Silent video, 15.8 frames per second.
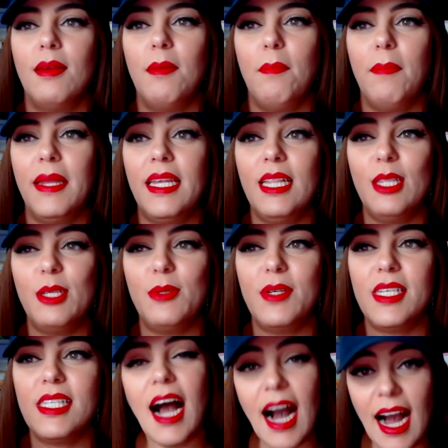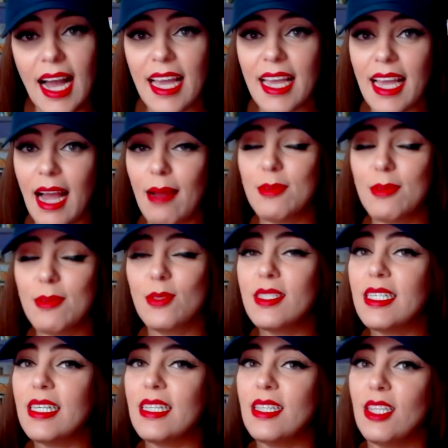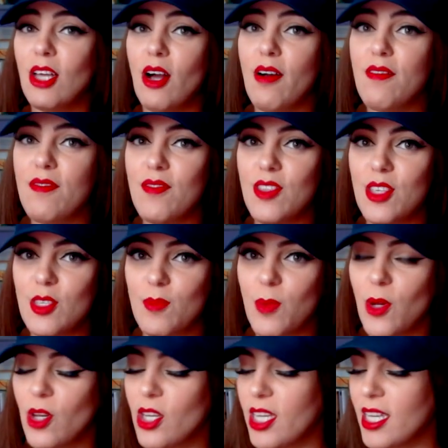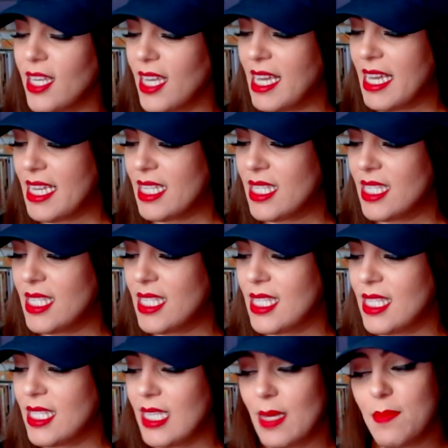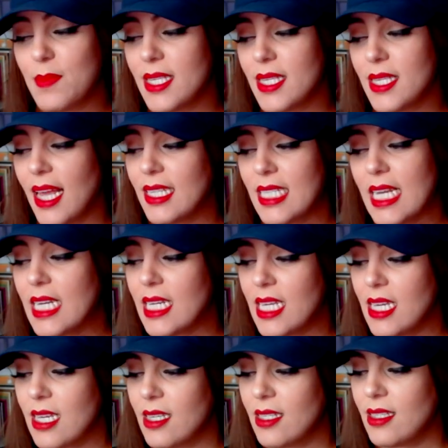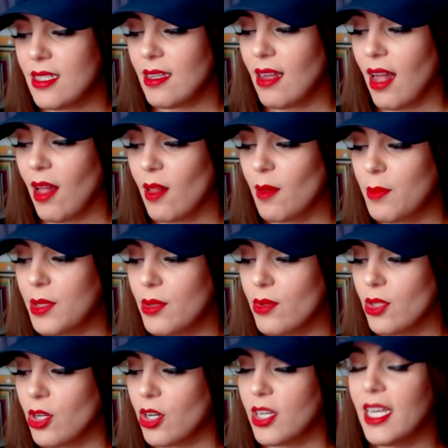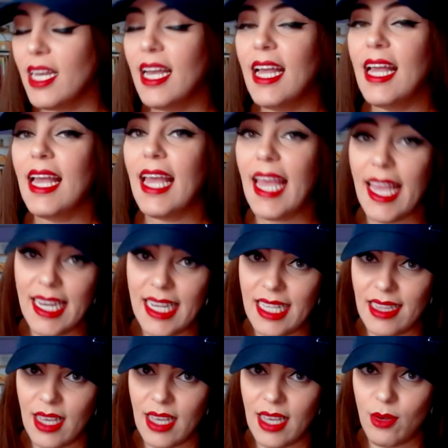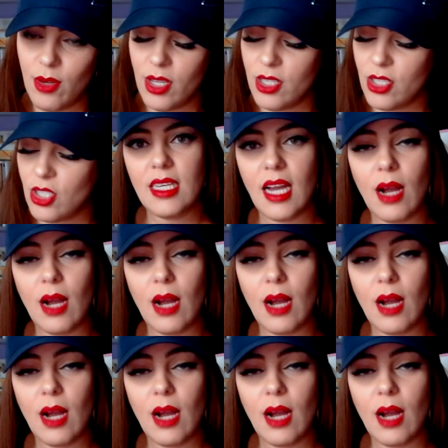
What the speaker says: Lewis. I absolutely love this book. It's tips and techniques to help you learn any language.